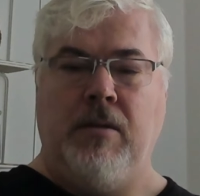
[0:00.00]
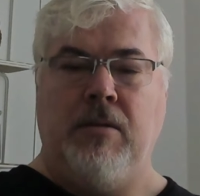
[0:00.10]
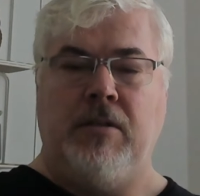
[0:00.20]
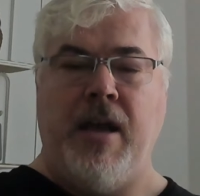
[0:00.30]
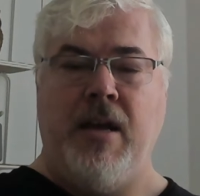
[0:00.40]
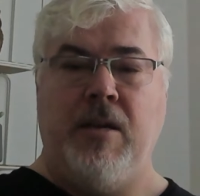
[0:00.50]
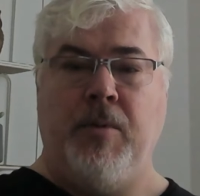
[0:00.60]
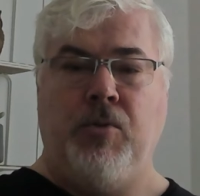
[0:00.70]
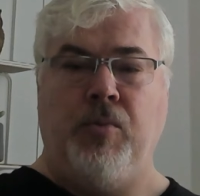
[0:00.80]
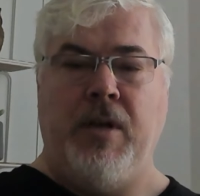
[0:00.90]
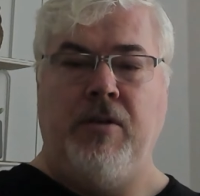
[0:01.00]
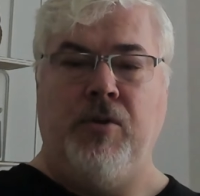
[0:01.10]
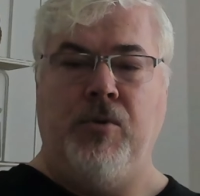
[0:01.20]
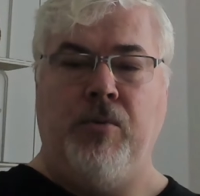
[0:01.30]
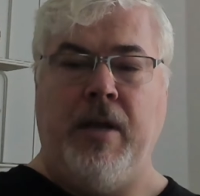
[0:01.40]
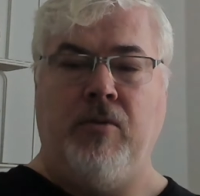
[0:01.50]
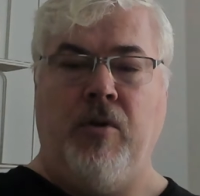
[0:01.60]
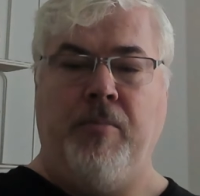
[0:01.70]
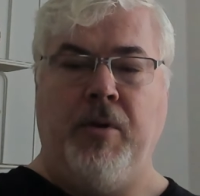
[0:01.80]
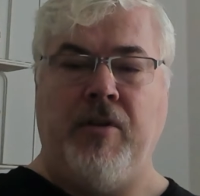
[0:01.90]
Standing between you and
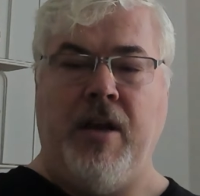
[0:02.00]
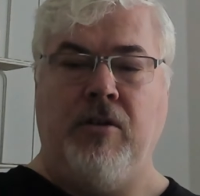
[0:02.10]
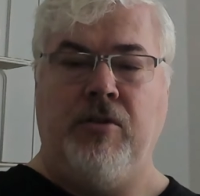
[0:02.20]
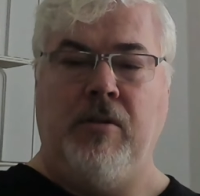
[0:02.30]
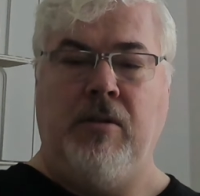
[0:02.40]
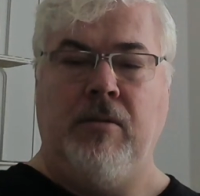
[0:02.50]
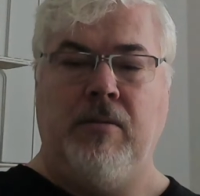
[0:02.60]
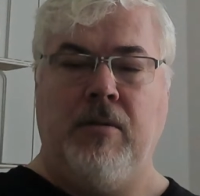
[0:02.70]
your potential